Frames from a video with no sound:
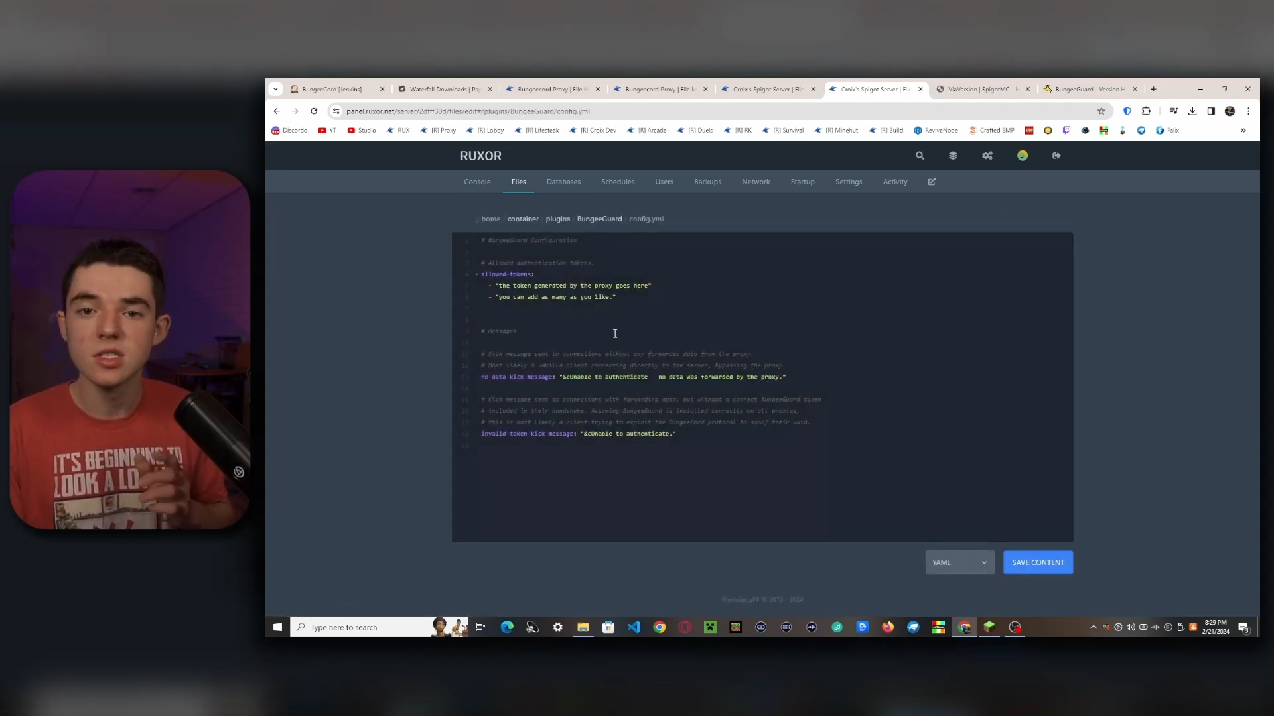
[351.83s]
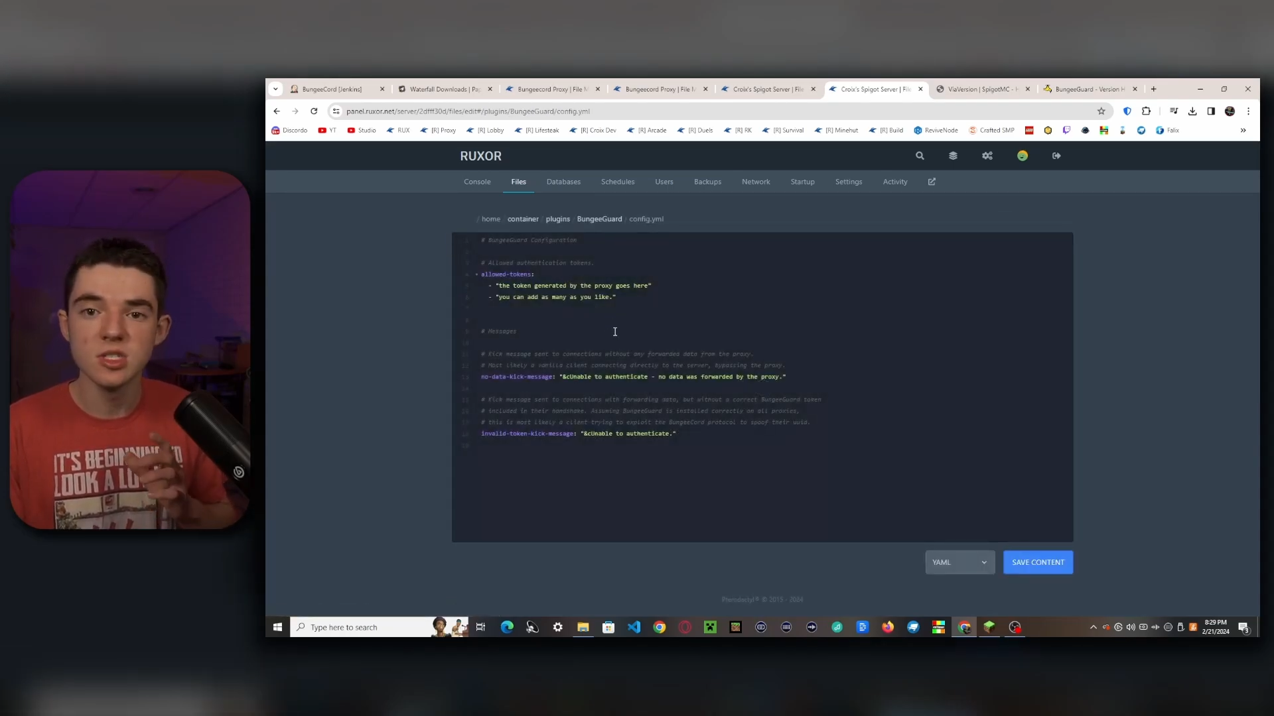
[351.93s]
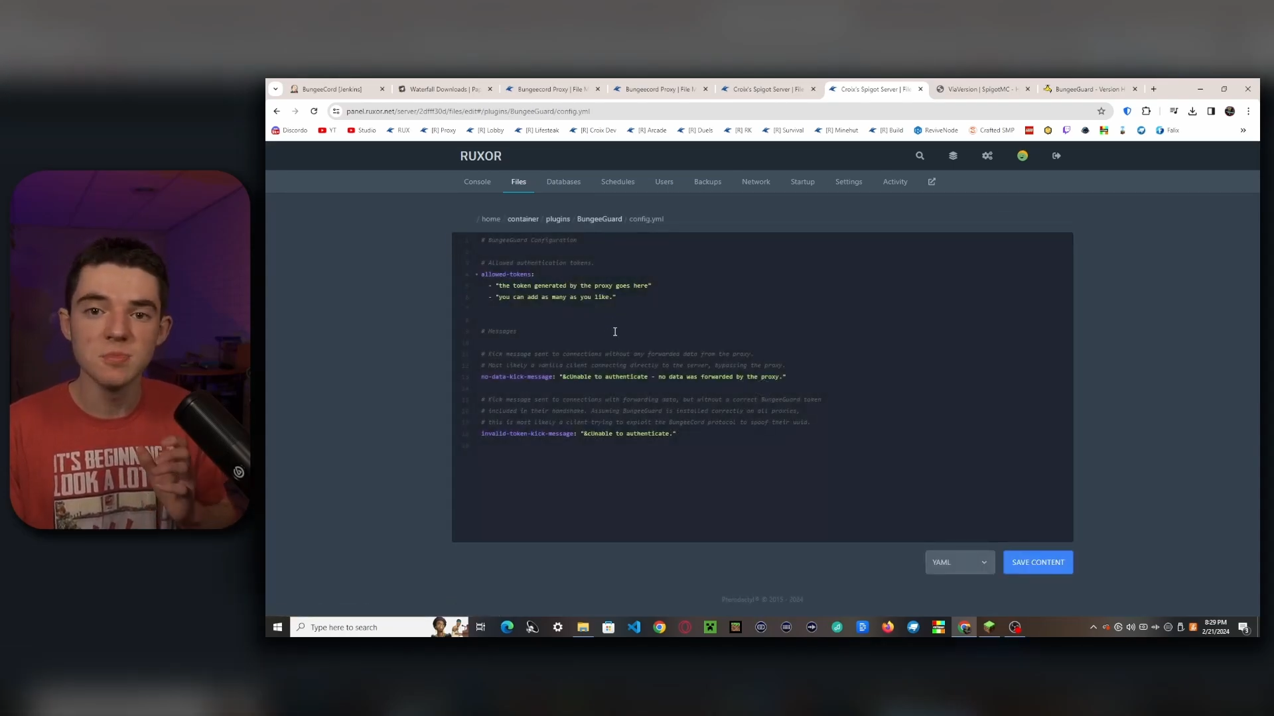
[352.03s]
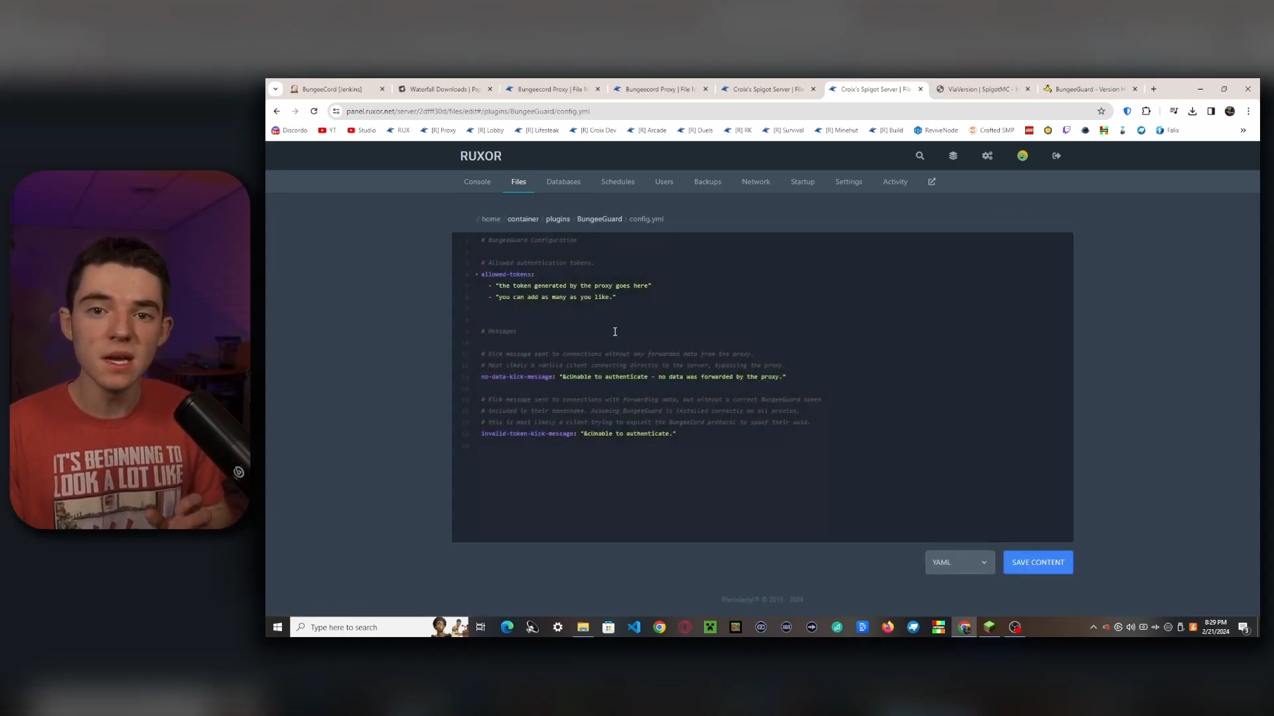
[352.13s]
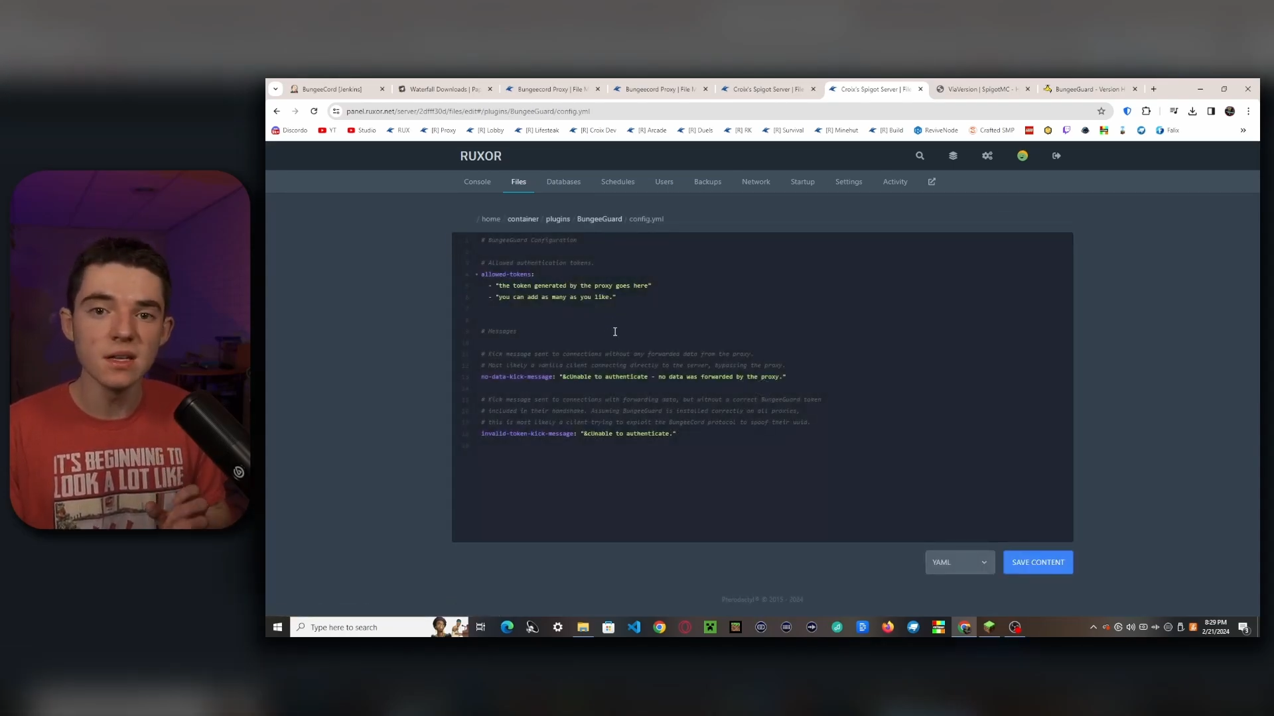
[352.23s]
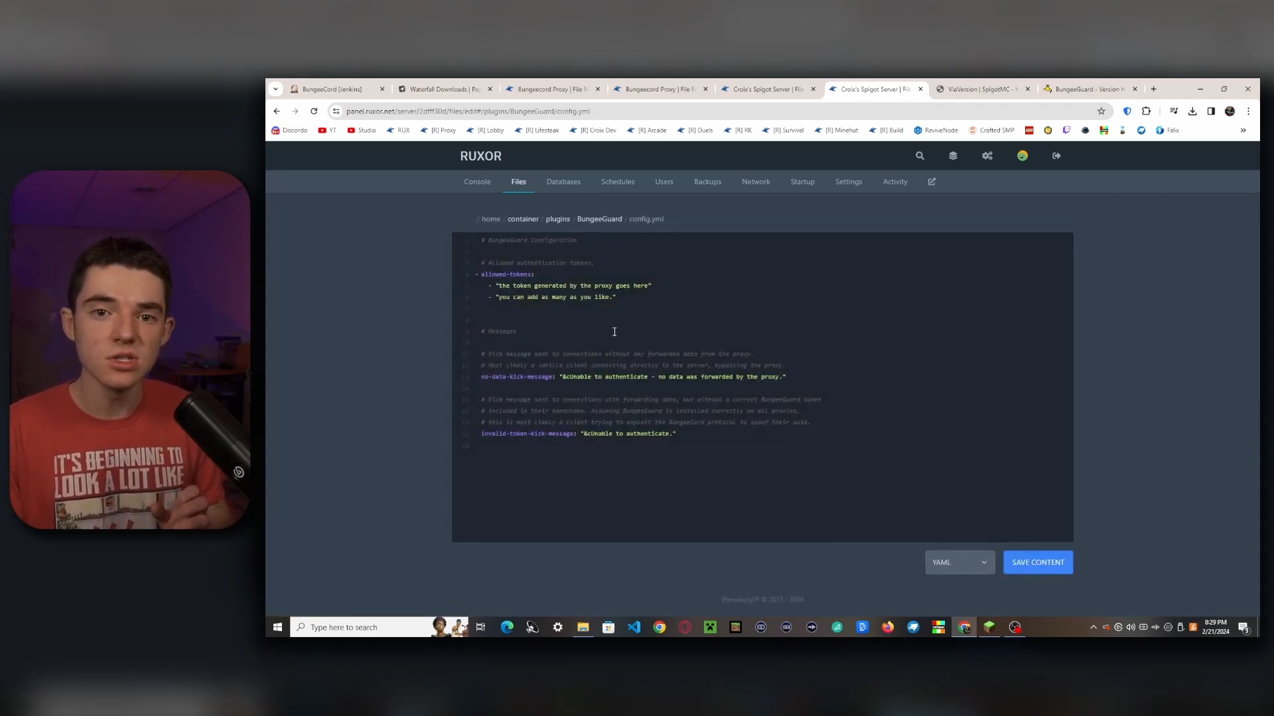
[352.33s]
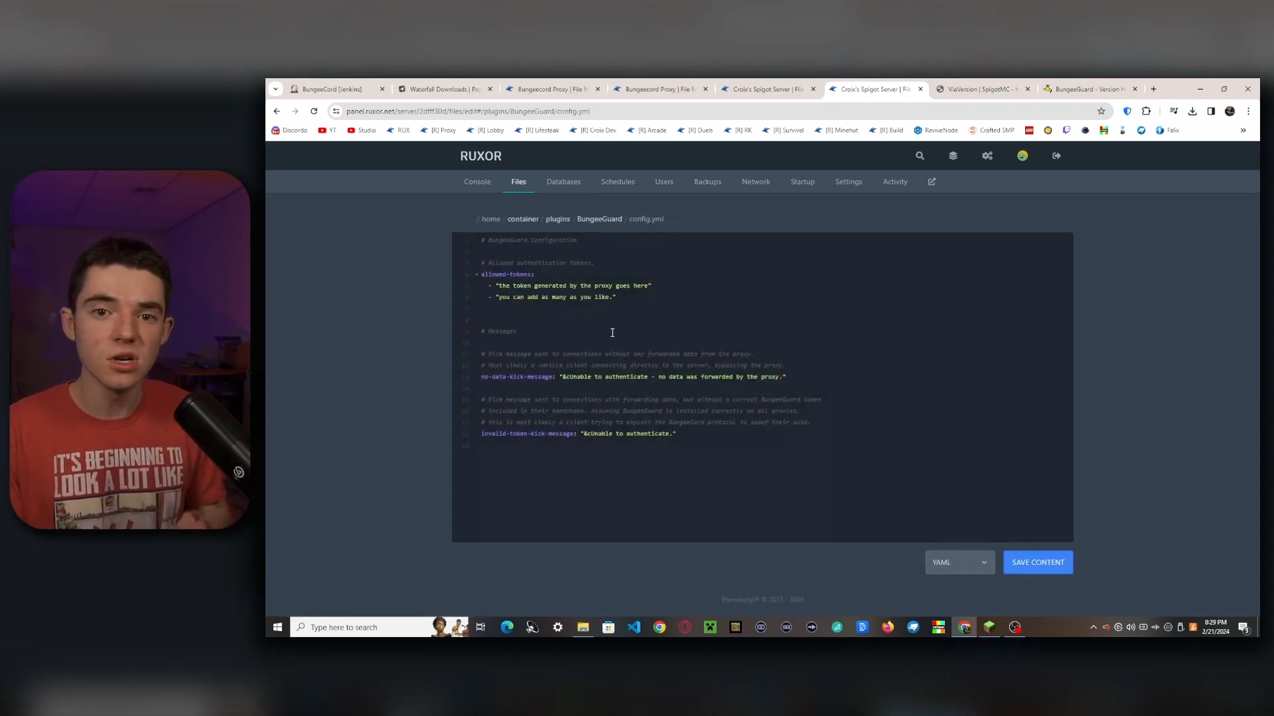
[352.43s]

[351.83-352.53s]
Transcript: Spigot